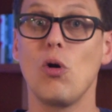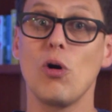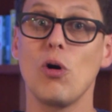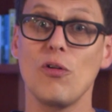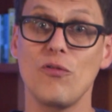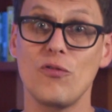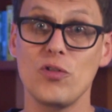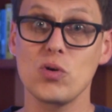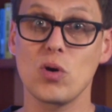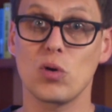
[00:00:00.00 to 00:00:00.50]

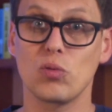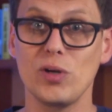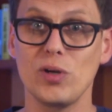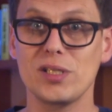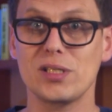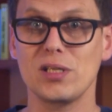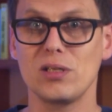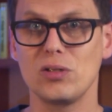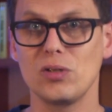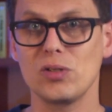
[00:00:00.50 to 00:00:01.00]
or view a
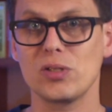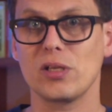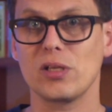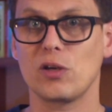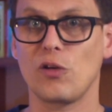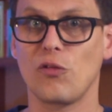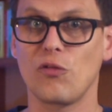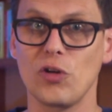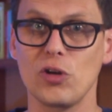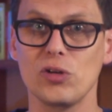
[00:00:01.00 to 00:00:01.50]
recent
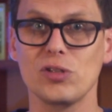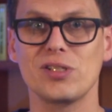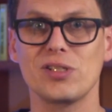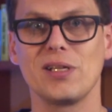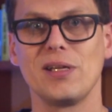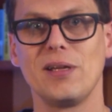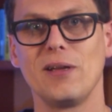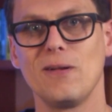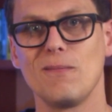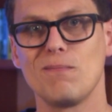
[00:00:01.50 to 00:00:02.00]
newsletter
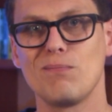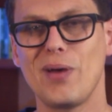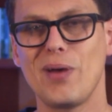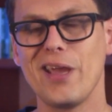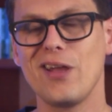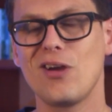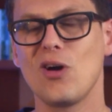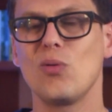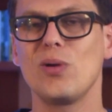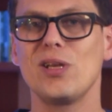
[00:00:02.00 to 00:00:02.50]
first
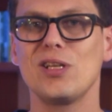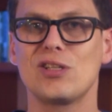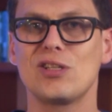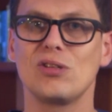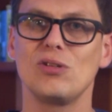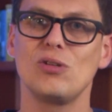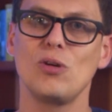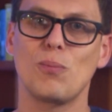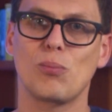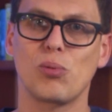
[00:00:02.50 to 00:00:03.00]
by going
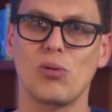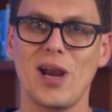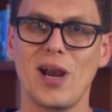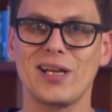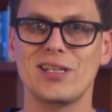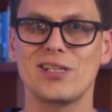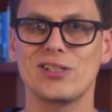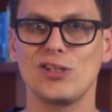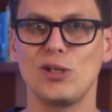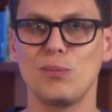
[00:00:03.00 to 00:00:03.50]
to
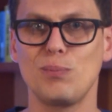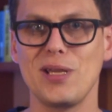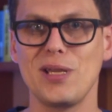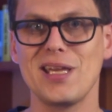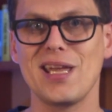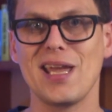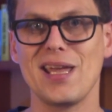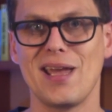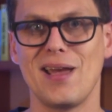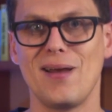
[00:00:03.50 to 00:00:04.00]

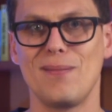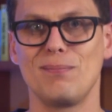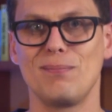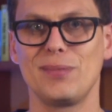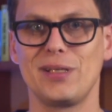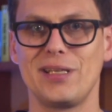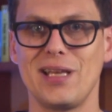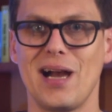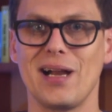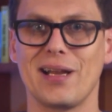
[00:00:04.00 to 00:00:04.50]

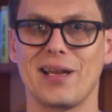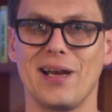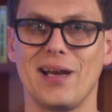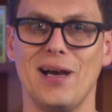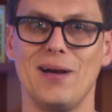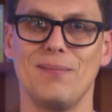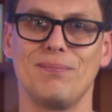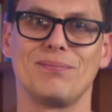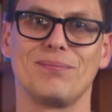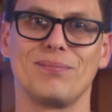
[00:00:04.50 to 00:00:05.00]

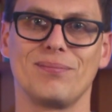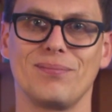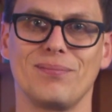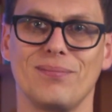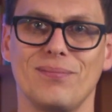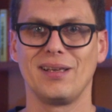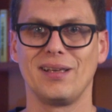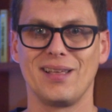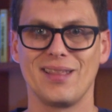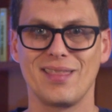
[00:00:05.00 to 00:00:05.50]
practicalpkm.com.
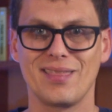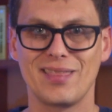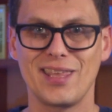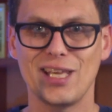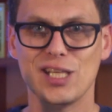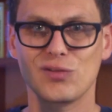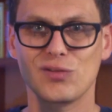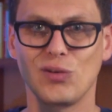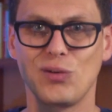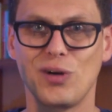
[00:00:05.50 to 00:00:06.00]

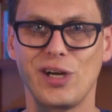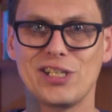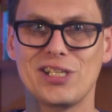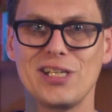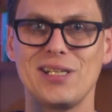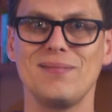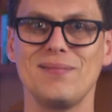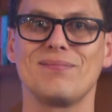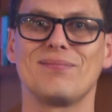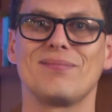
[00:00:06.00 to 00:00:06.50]
Thanks for
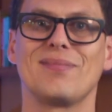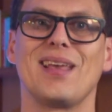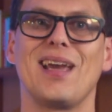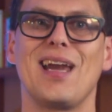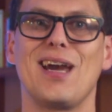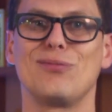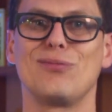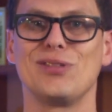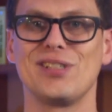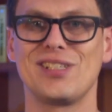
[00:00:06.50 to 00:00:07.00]
watching,
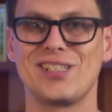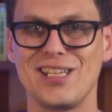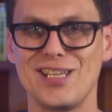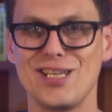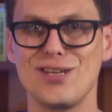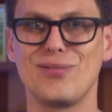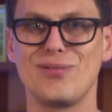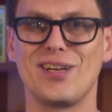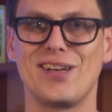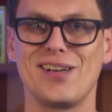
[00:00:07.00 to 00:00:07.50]
and we'll see
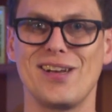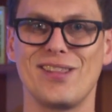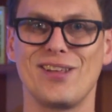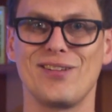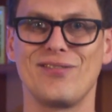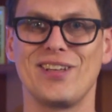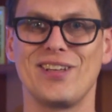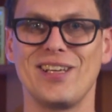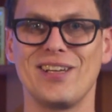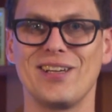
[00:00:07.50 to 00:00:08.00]
you in
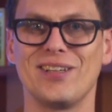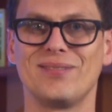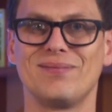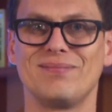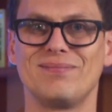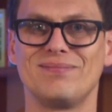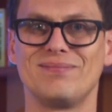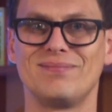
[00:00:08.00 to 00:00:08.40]
another video.